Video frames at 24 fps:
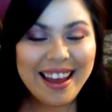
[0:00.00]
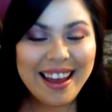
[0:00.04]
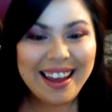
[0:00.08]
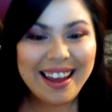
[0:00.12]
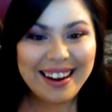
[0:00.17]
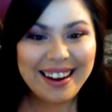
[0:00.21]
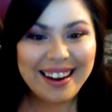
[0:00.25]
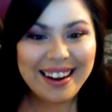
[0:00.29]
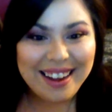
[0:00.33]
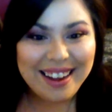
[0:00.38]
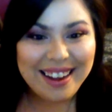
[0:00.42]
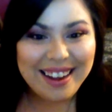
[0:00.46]

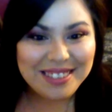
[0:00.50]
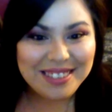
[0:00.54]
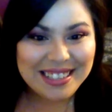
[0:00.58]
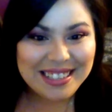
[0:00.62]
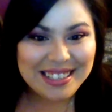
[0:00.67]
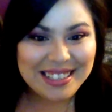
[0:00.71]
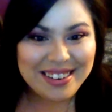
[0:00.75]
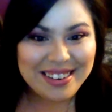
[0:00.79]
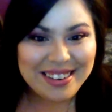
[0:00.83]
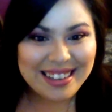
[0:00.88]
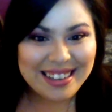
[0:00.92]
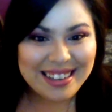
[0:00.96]
and I will
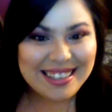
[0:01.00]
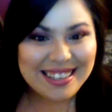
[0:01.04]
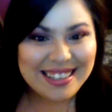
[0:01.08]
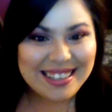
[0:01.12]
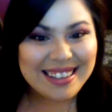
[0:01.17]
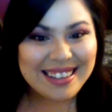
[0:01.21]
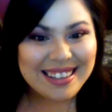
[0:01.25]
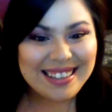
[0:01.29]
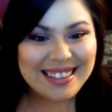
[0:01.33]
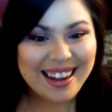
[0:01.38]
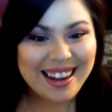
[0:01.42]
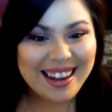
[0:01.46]
see you guys
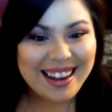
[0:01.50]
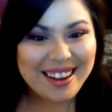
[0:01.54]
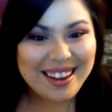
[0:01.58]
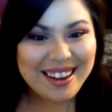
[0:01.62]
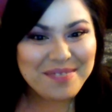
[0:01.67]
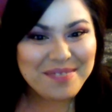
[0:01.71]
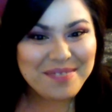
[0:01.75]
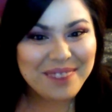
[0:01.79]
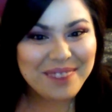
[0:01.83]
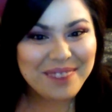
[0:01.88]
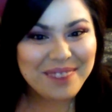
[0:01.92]
next time.